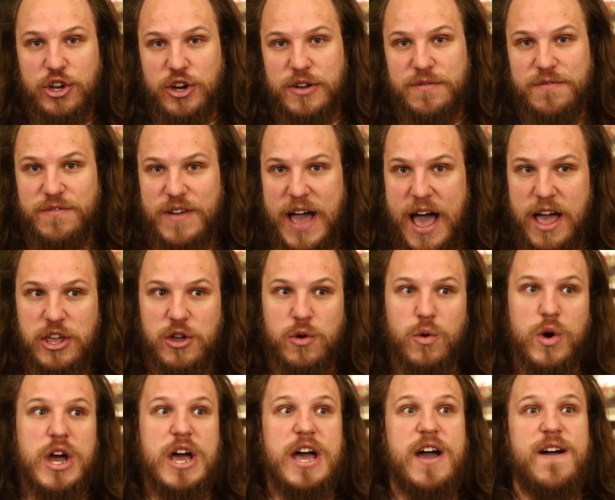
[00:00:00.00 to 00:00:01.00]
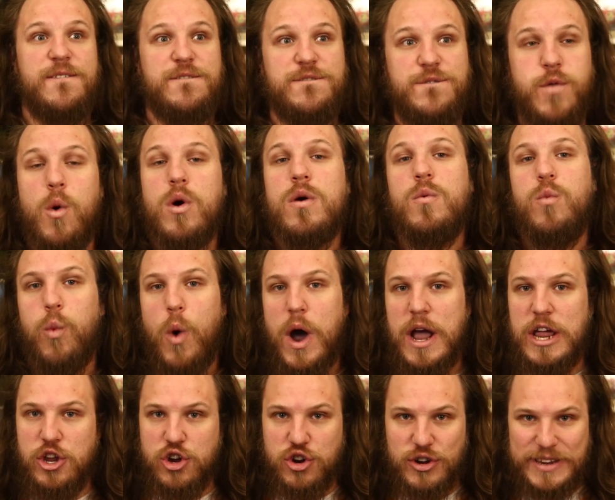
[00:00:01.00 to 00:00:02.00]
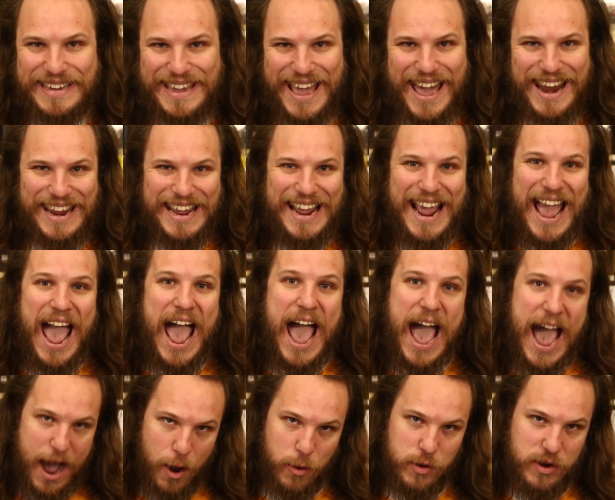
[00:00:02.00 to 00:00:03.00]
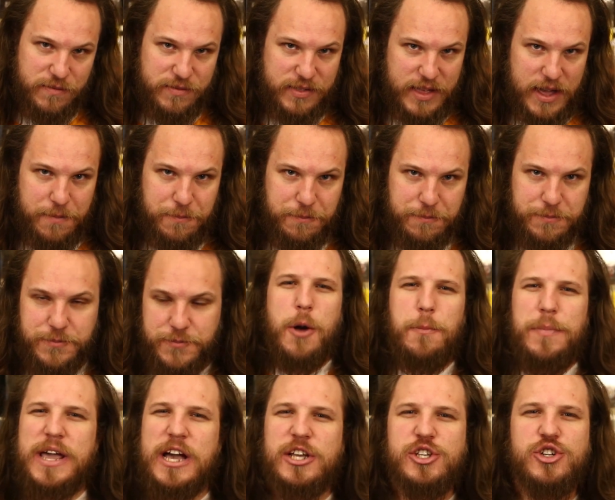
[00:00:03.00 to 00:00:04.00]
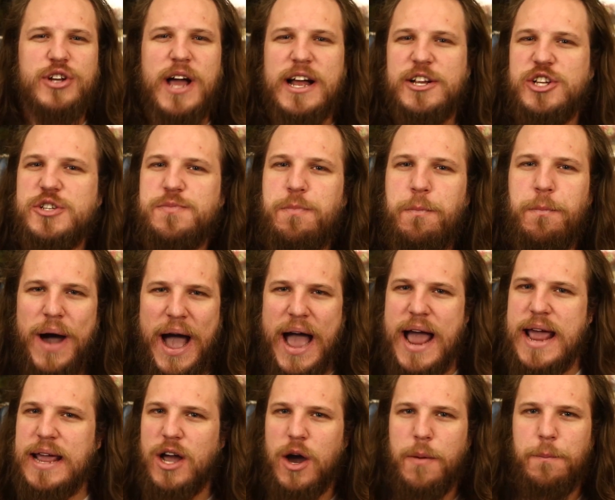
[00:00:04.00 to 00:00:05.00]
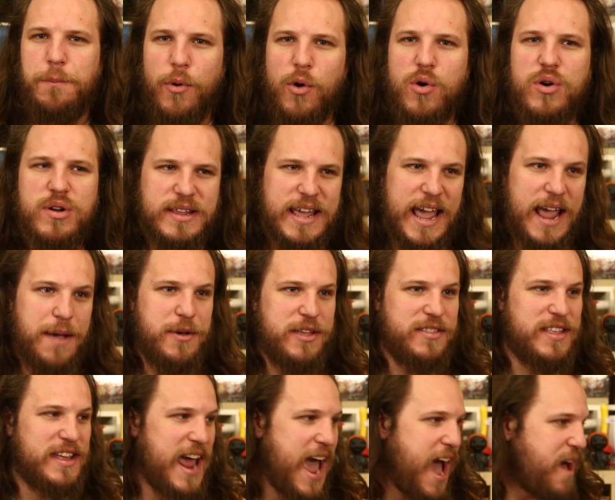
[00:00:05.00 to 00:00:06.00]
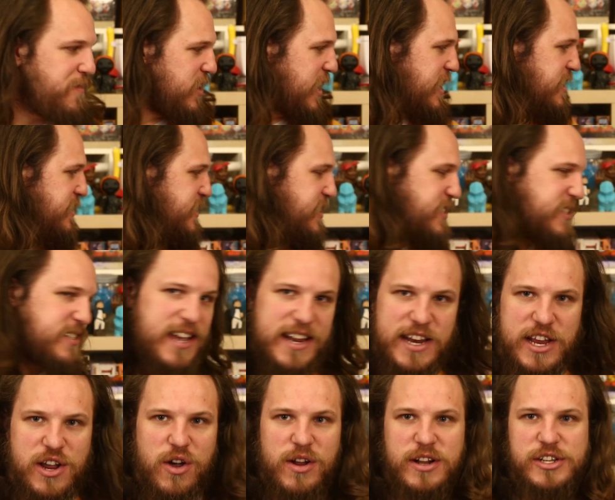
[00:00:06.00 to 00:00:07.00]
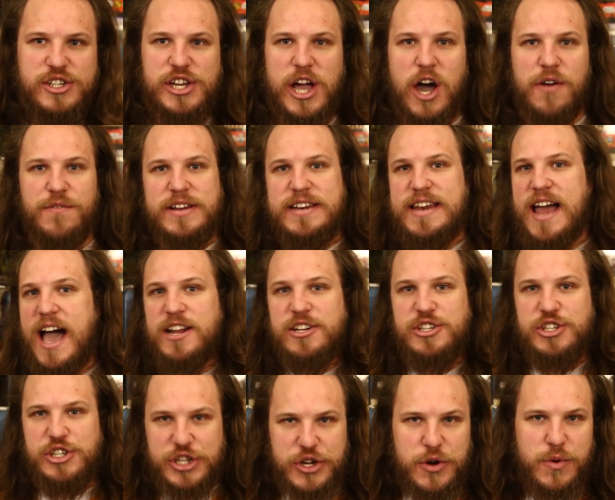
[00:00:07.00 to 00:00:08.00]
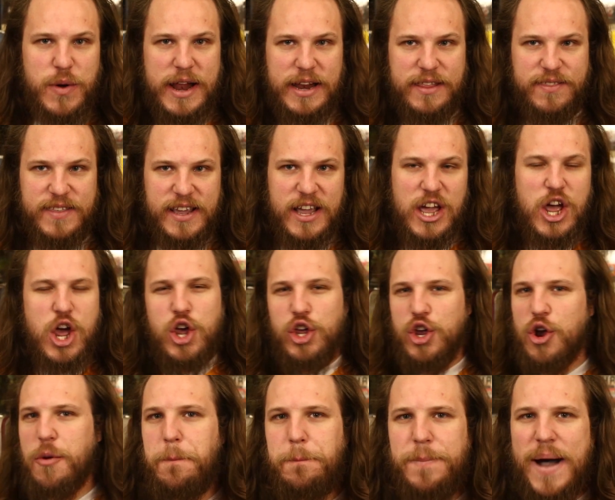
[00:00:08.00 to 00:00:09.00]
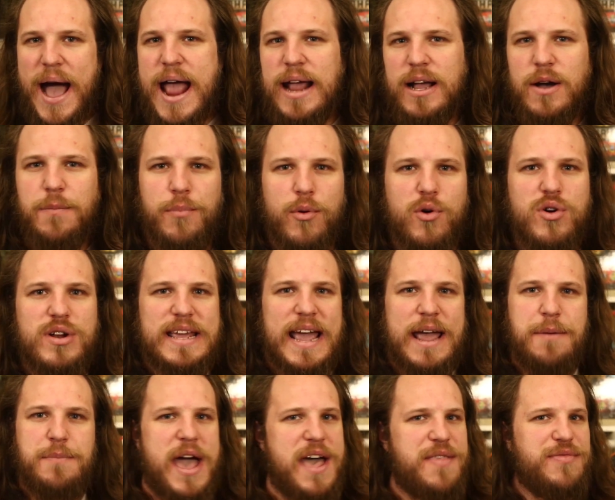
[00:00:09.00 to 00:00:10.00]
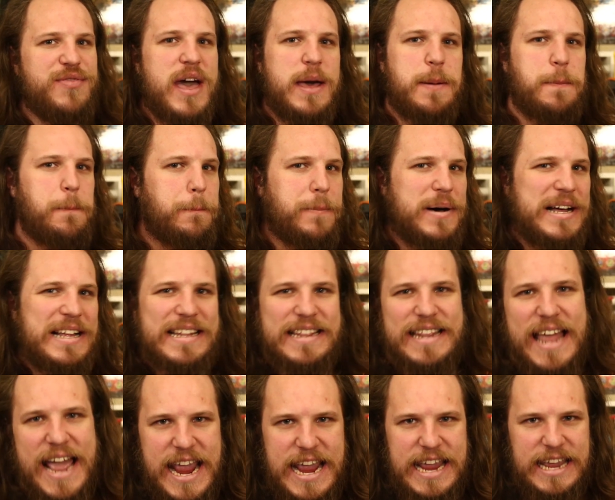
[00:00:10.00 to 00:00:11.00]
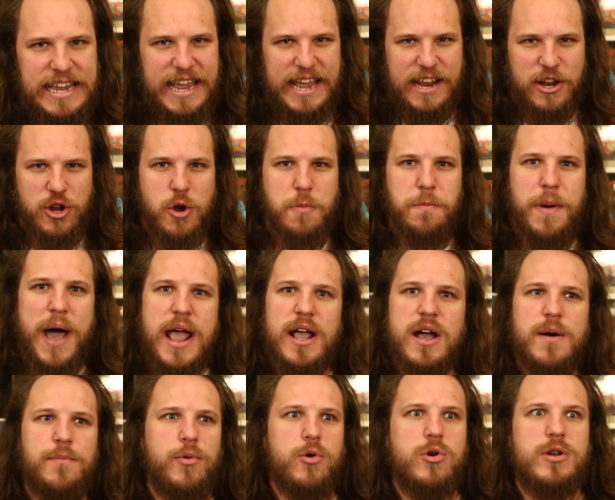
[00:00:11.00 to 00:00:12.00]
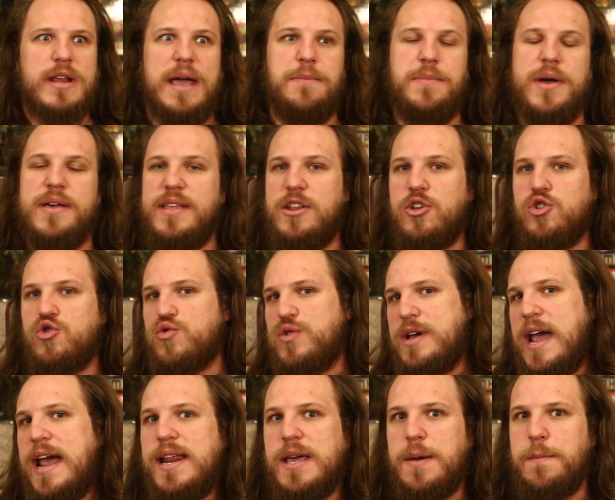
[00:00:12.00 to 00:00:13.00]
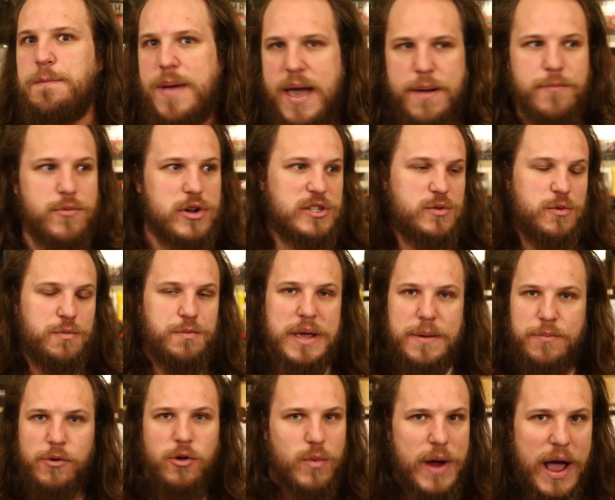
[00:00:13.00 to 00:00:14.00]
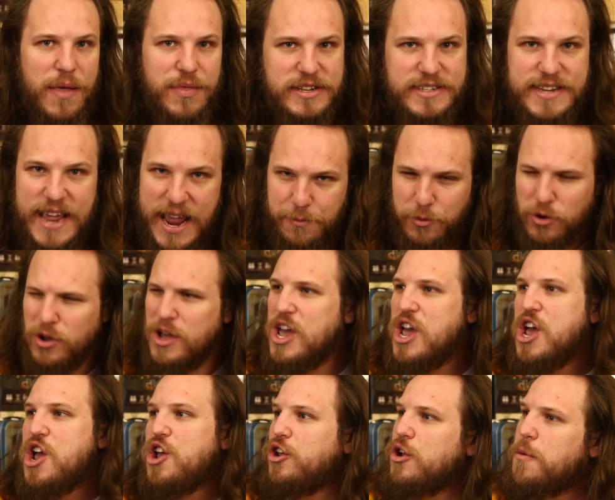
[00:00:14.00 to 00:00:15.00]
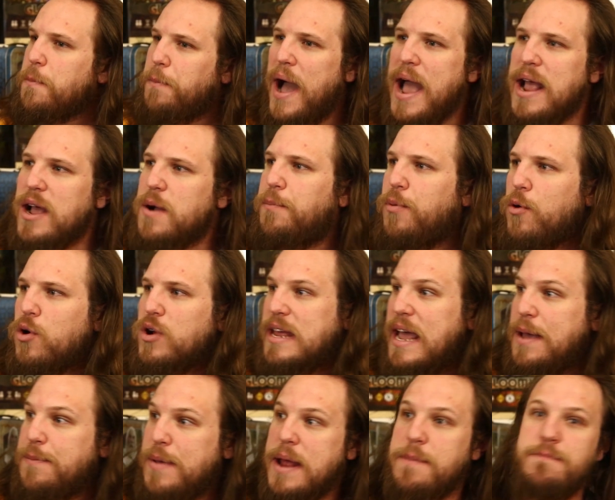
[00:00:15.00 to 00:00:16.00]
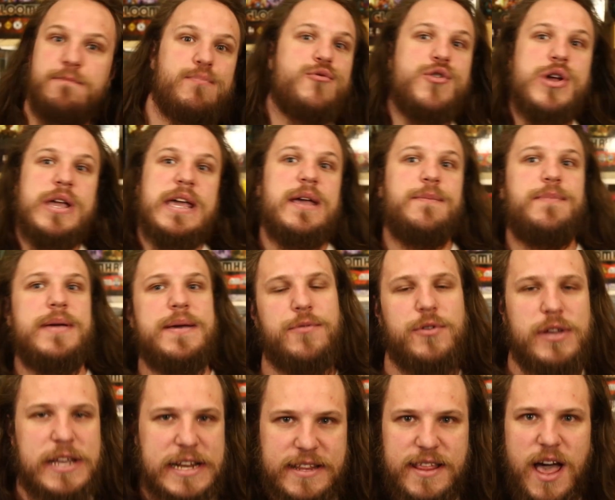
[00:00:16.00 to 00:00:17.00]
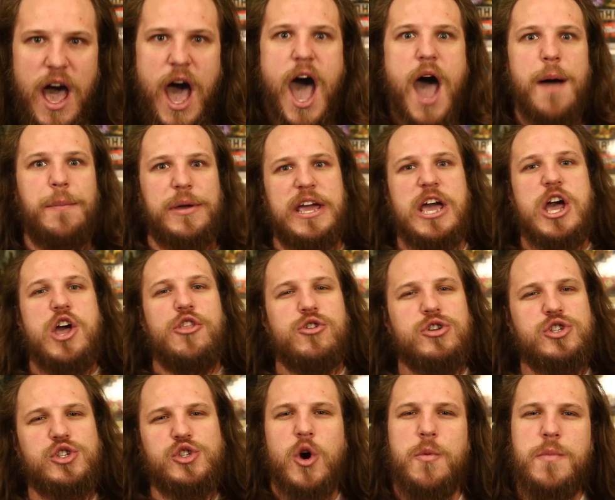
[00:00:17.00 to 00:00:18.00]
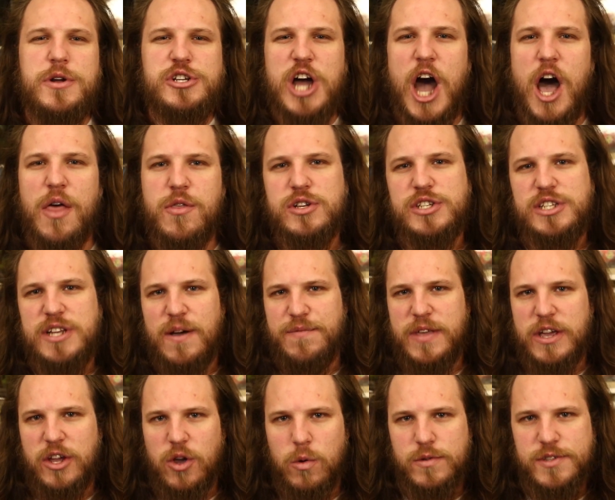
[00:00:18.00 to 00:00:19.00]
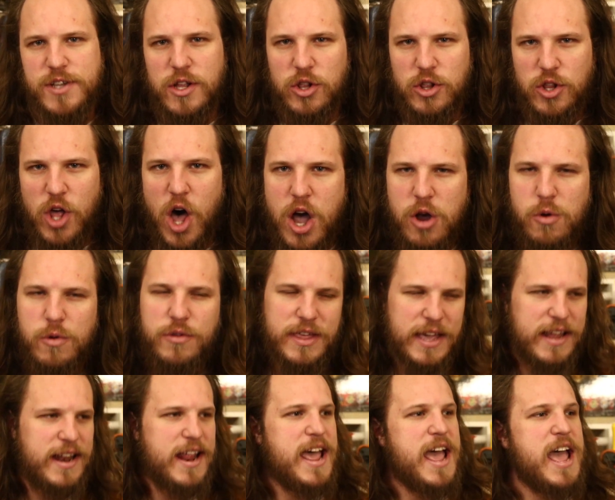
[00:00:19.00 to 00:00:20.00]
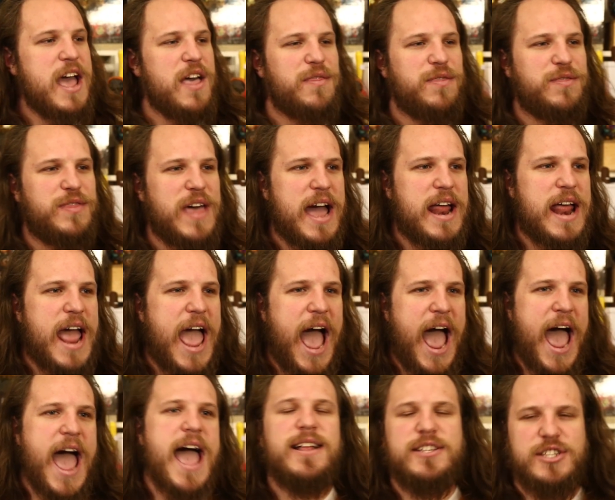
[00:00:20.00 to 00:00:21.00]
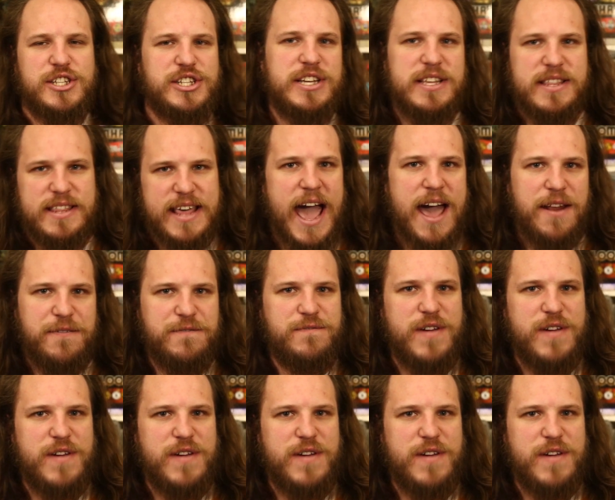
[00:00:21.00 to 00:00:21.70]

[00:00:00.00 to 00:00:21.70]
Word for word: good value for what you're getting out of them. Because you're not just buying a board game and then having it sit here on a shelf and not do anything. You're buying a board game and then playing it. You're buying a board game and then creating memories with people around the table. You're buying a board game and bringing people into the hobby. There's so much other stuff that goes along with it that adds to that